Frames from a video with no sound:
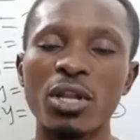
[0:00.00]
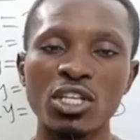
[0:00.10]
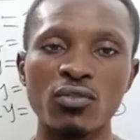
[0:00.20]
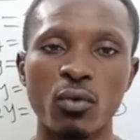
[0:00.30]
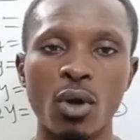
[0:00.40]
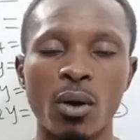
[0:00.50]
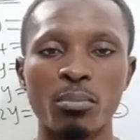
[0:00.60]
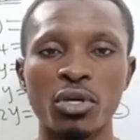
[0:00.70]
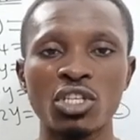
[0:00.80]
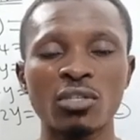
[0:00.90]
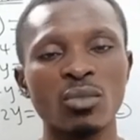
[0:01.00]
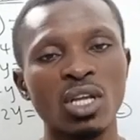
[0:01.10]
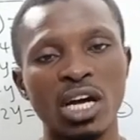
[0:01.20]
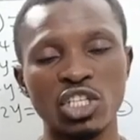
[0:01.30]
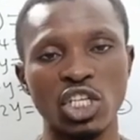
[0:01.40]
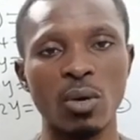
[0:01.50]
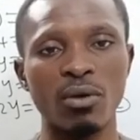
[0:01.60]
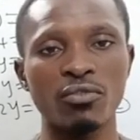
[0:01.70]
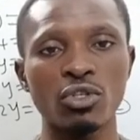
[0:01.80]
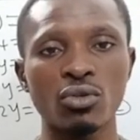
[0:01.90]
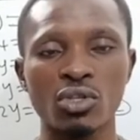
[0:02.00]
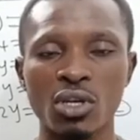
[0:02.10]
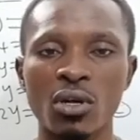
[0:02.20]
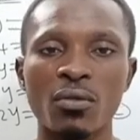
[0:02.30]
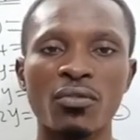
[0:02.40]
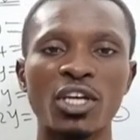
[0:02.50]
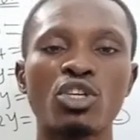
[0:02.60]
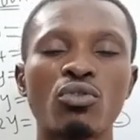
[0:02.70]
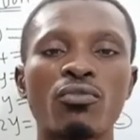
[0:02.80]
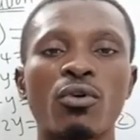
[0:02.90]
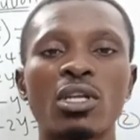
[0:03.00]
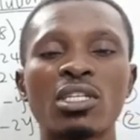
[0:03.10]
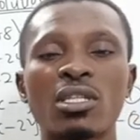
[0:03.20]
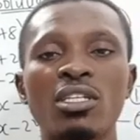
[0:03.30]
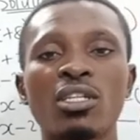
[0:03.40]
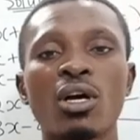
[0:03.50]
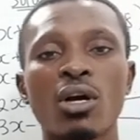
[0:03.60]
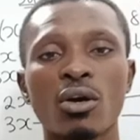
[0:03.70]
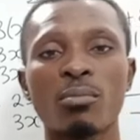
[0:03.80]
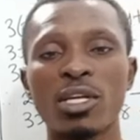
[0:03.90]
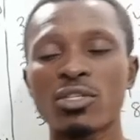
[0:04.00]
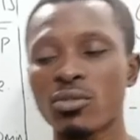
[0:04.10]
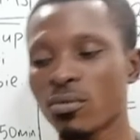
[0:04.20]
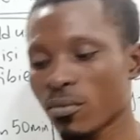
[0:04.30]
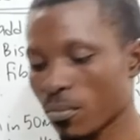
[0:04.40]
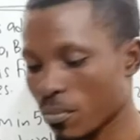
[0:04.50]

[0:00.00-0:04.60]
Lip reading: please follow our page and share our videos. Thank you for listening. God bless you.